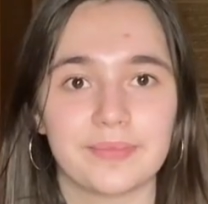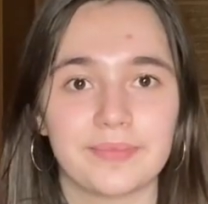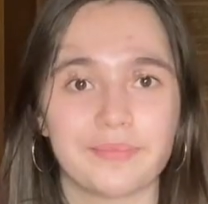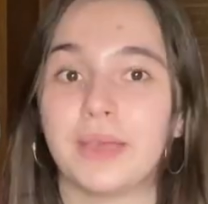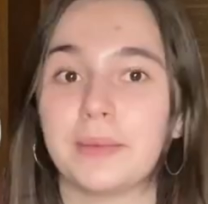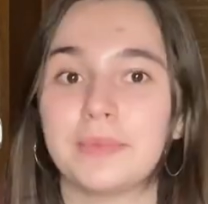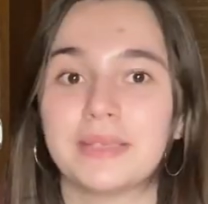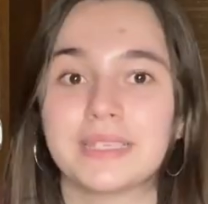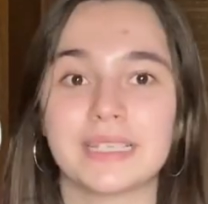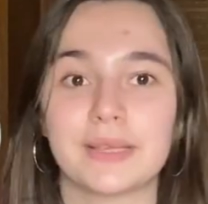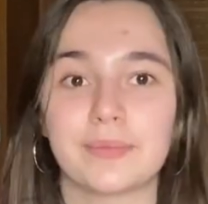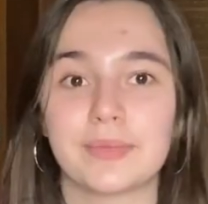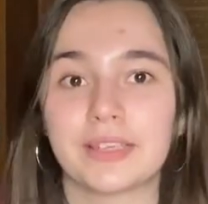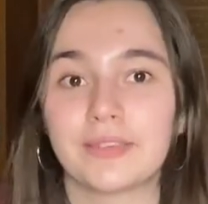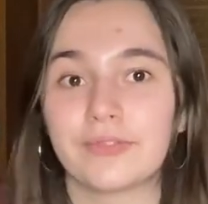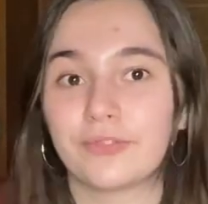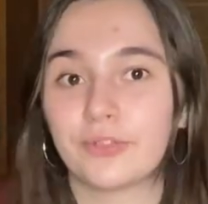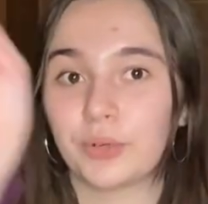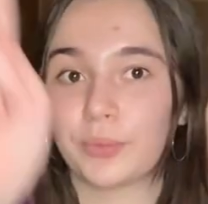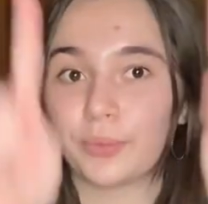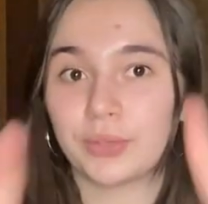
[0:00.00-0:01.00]
Maybe
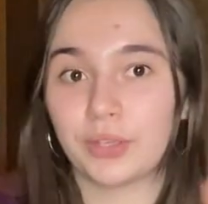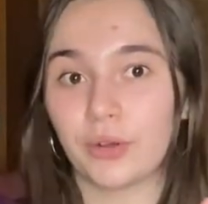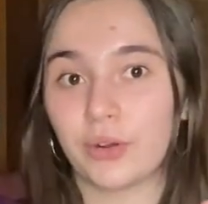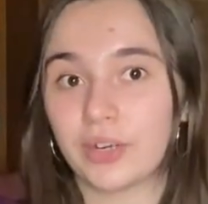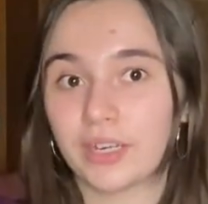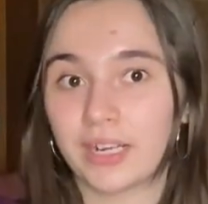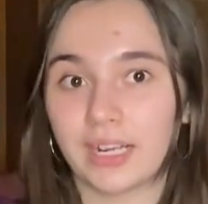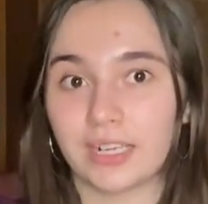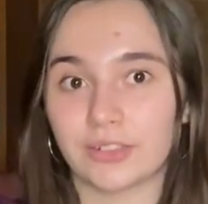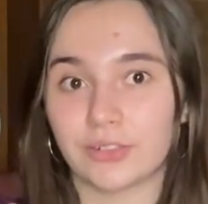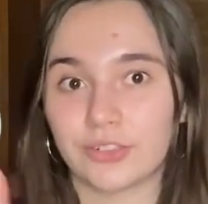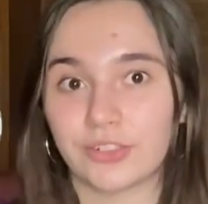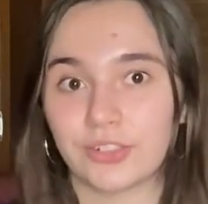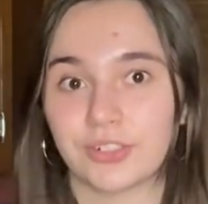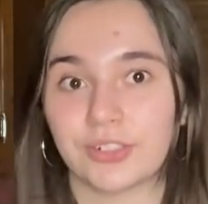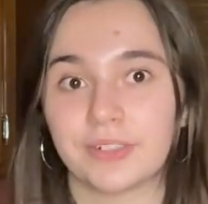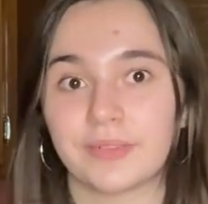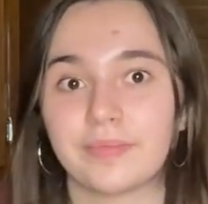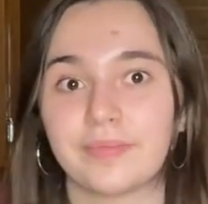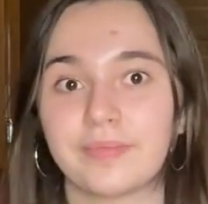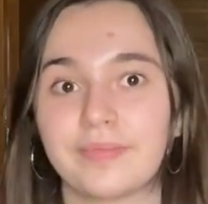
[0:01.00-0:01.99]
something from your
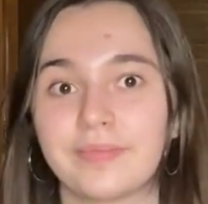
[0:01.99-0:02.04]
culture.